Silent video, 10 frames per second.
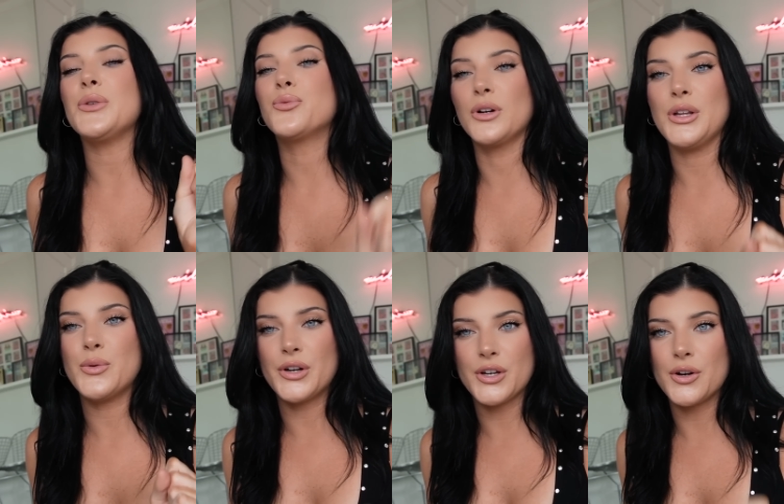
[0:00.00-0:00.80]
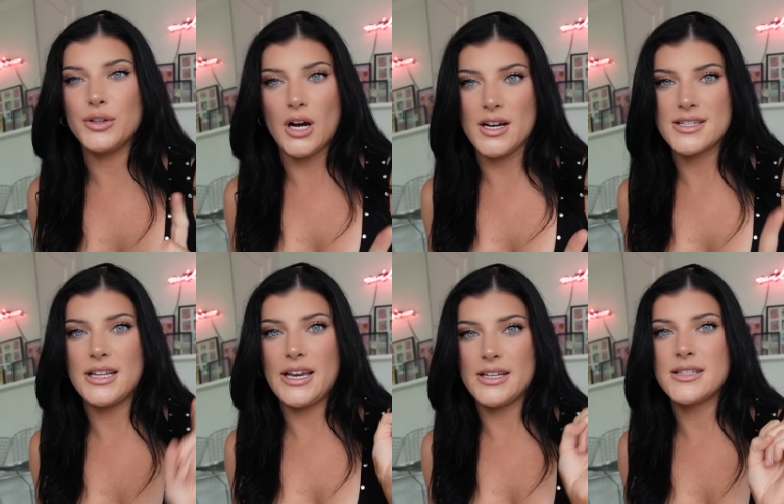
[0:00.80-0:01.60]
really want to go to Lost
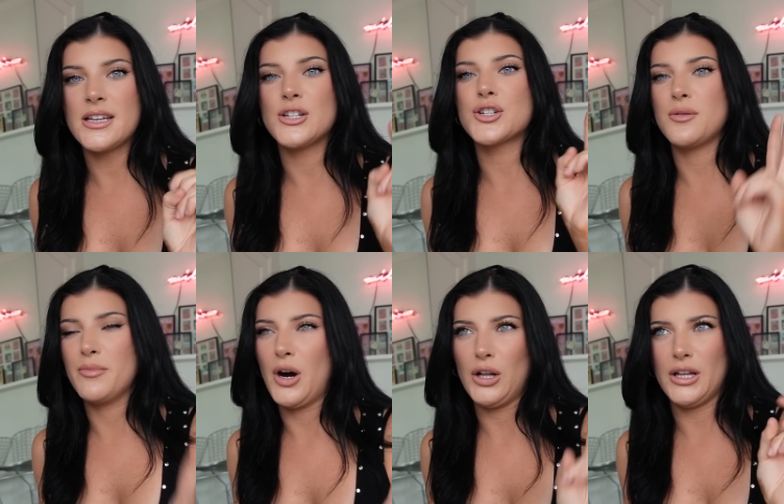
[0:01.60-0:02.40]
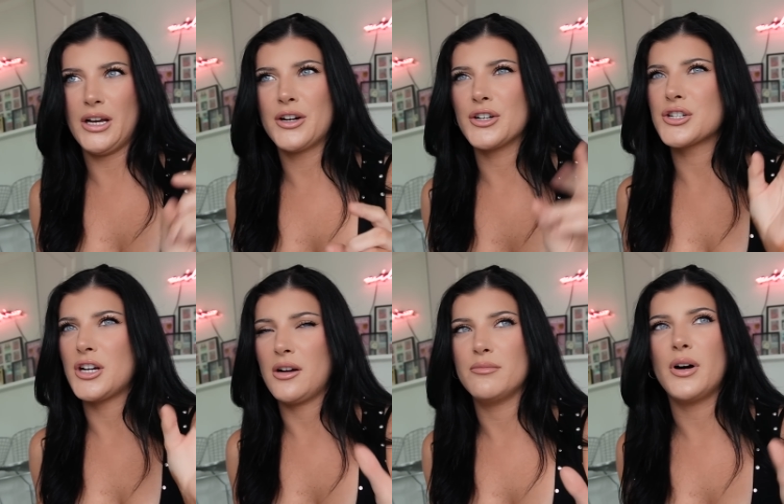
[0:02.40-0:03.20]
Lands and Shambhala or
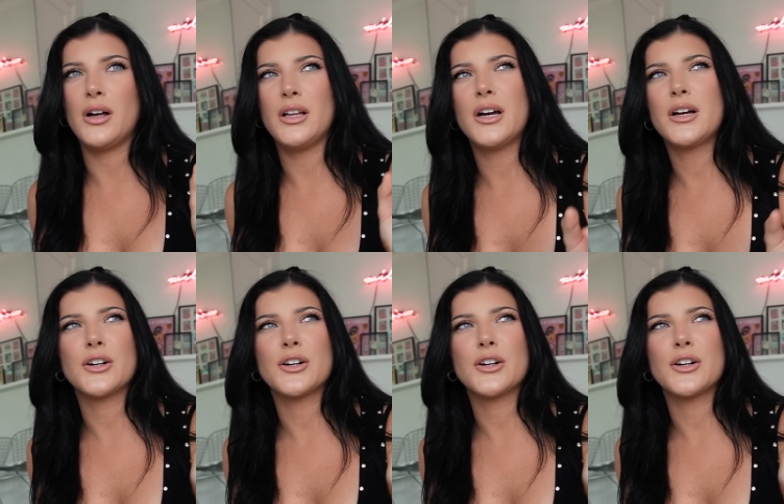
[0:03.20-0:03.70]
Shambhala